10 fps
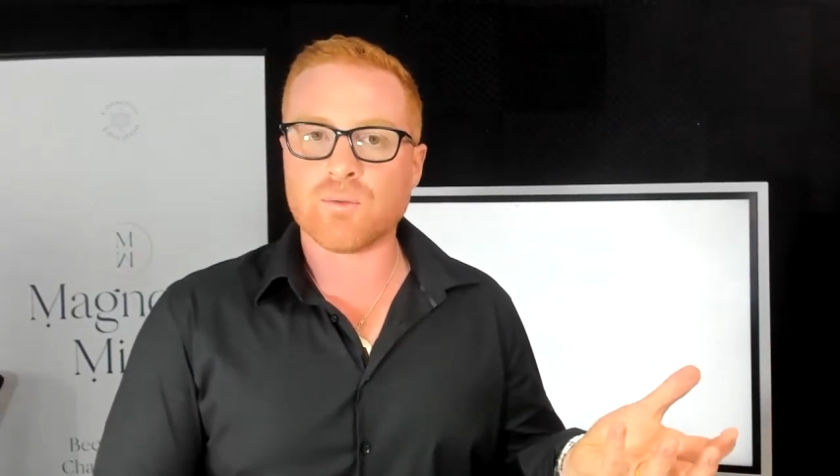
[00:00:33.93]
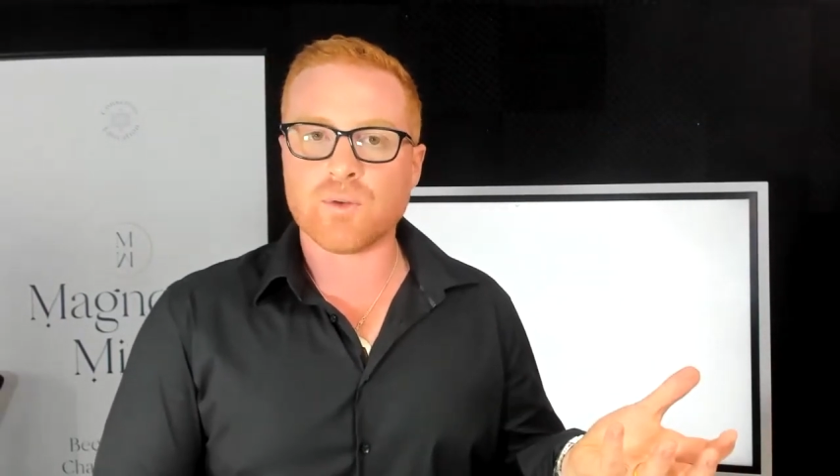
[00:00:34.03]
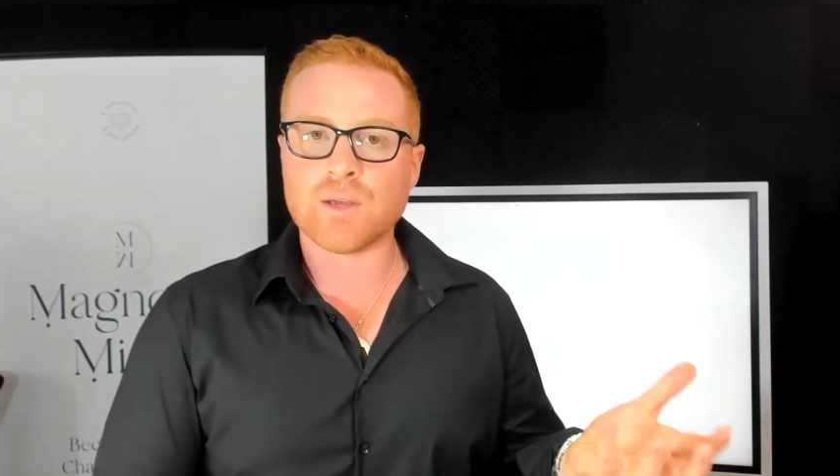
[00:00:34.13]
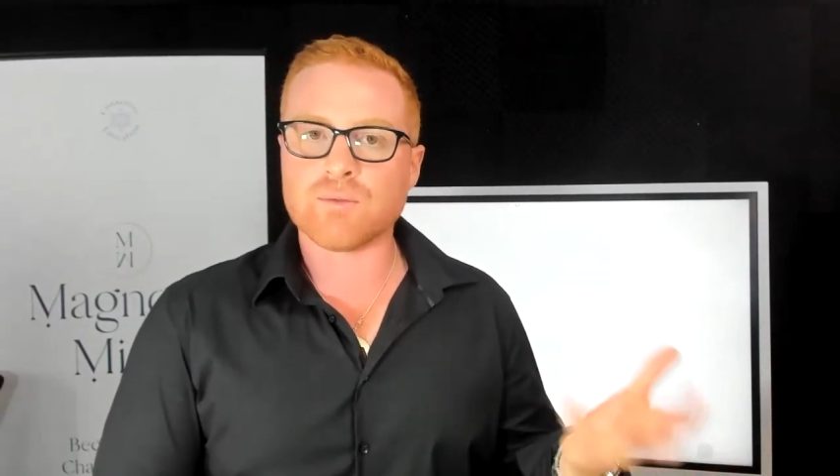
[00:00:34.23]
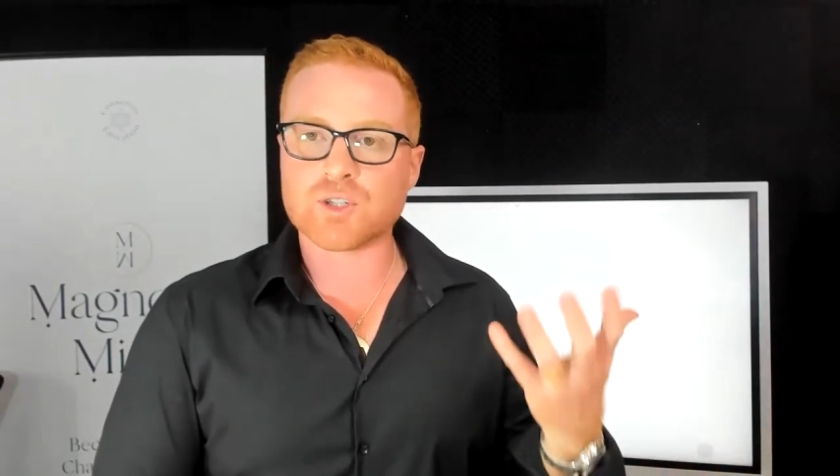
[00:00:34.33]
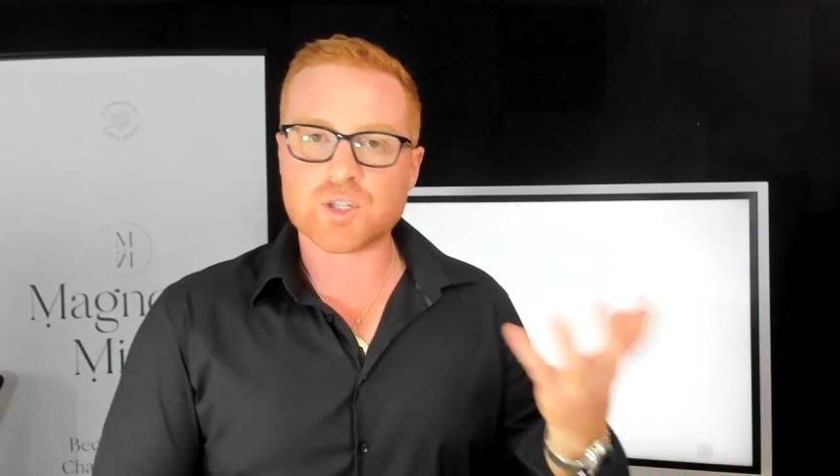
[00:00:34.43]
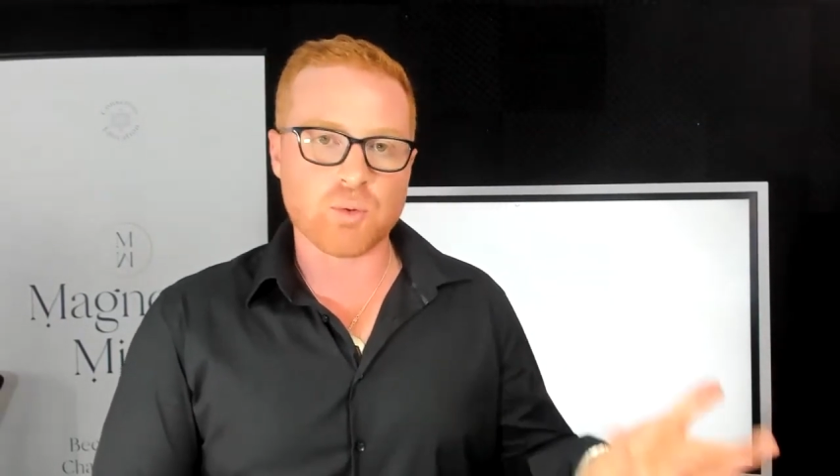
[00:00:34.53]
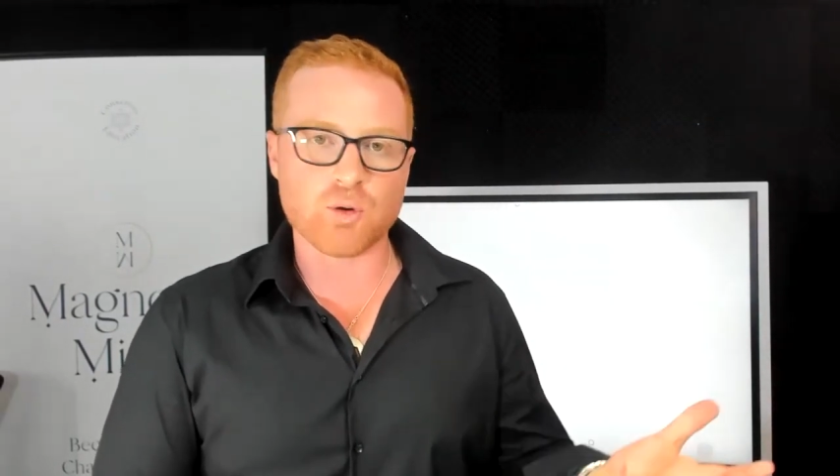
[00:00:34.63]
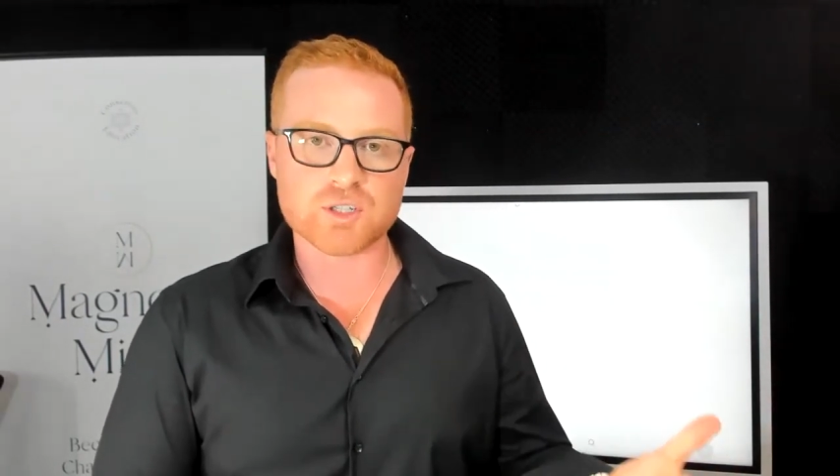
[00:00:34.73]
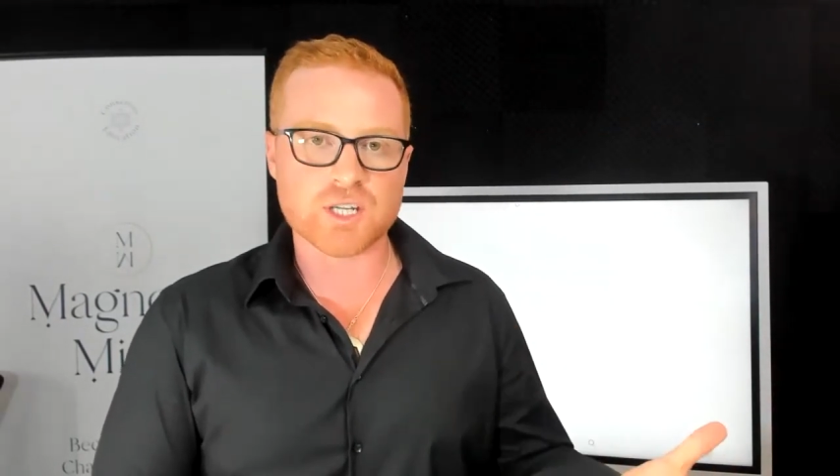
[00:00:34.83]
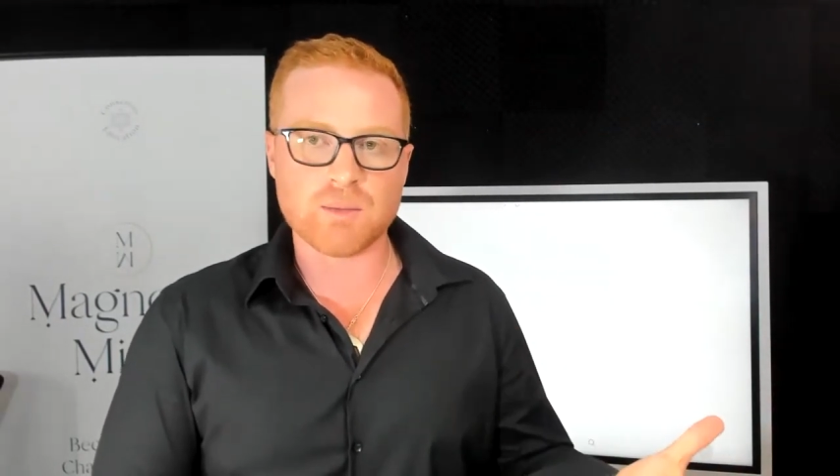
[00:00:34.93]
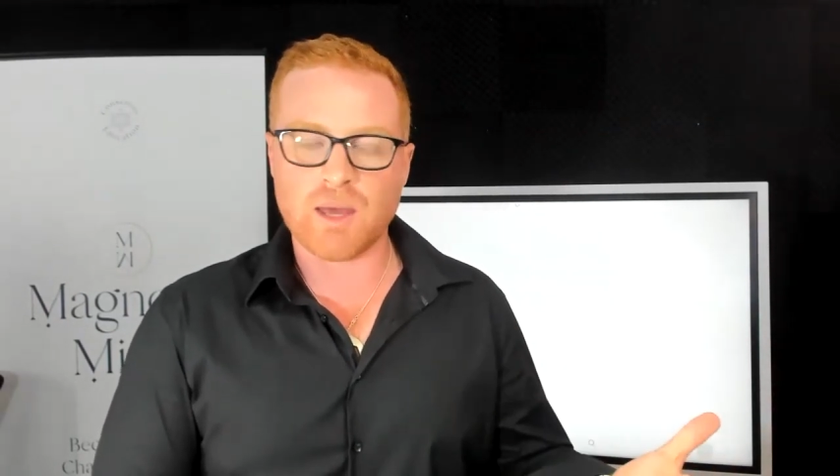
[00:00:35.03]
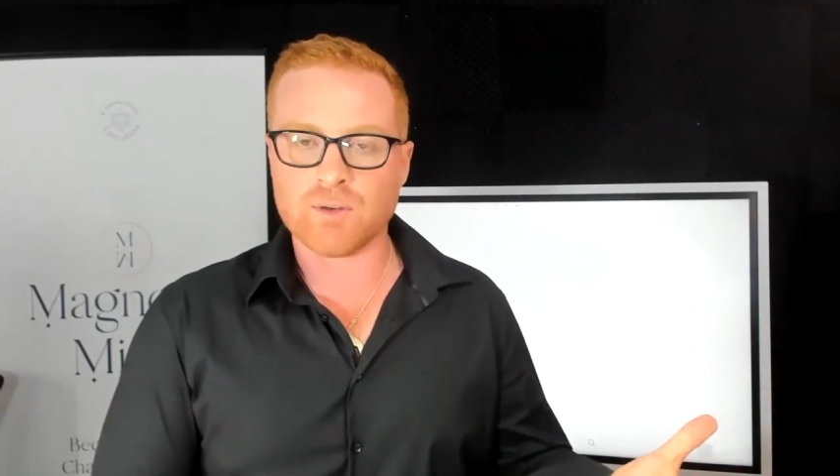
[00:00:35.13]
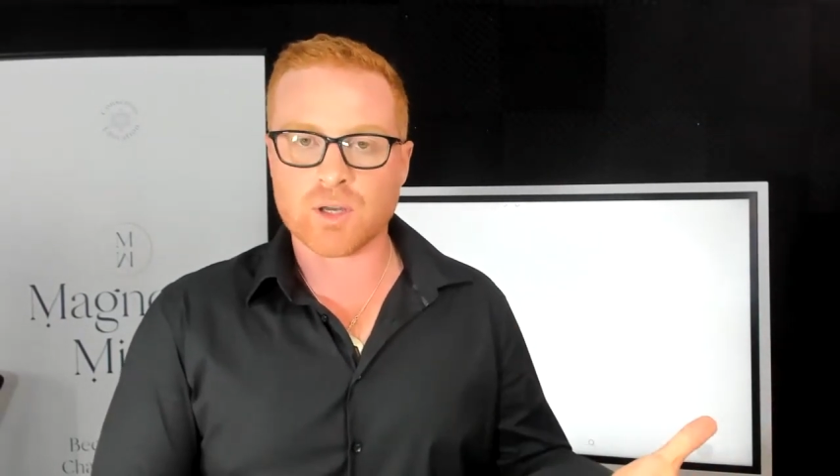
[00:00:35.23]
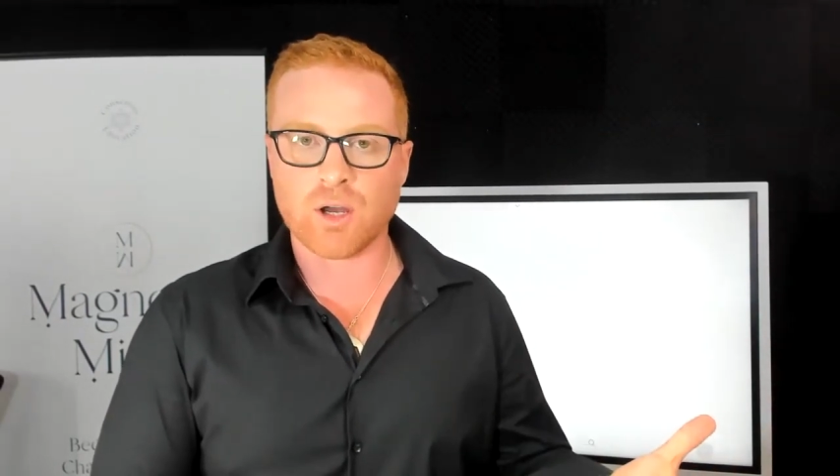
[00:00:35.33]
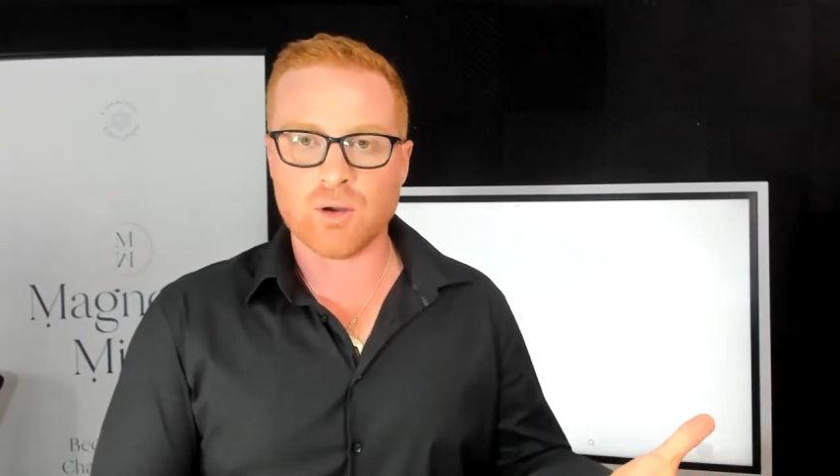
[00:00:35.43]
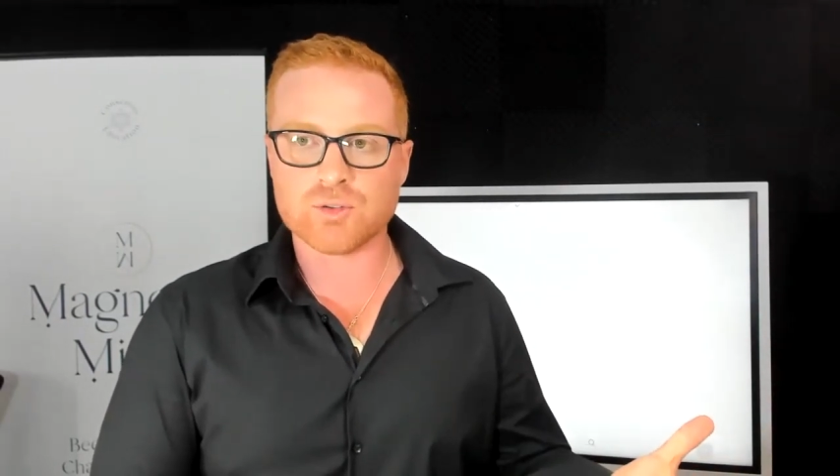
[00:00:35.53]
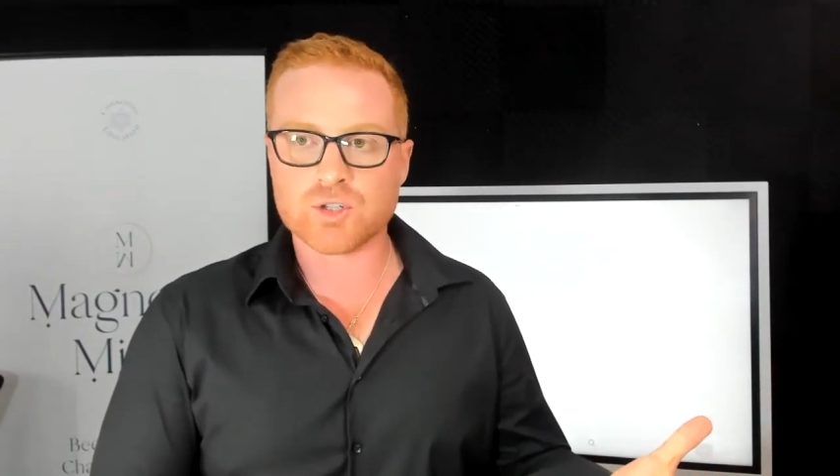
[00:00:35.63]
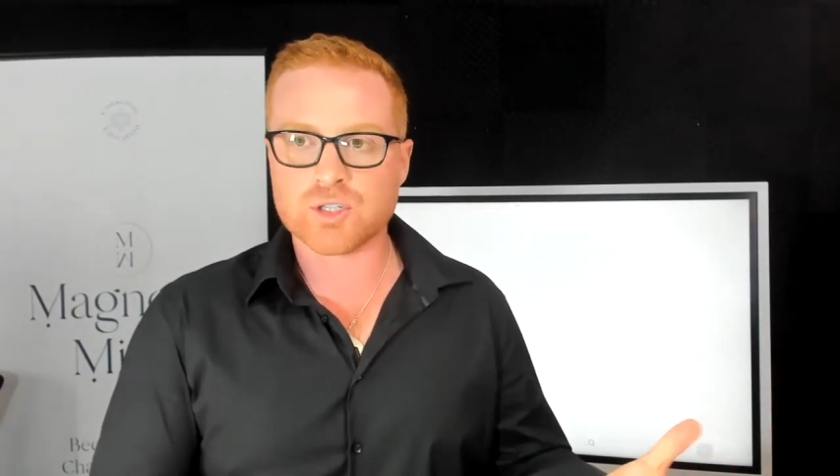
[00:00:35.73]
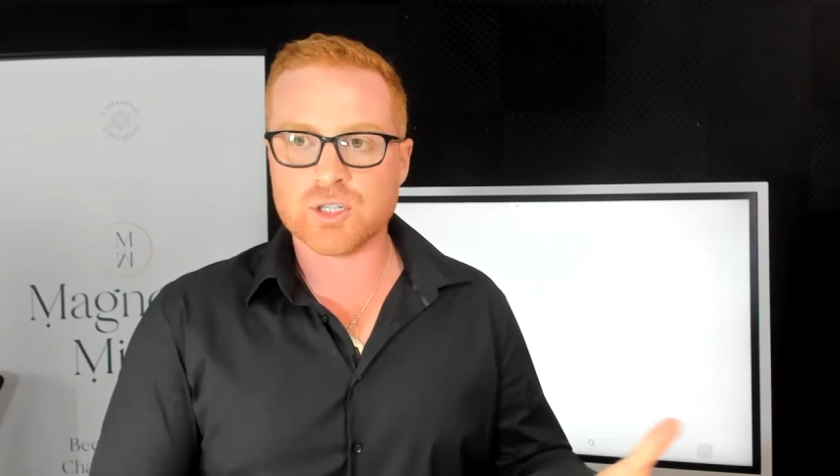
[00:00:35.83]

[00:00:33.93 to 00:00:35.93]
favorite sports team have a coach?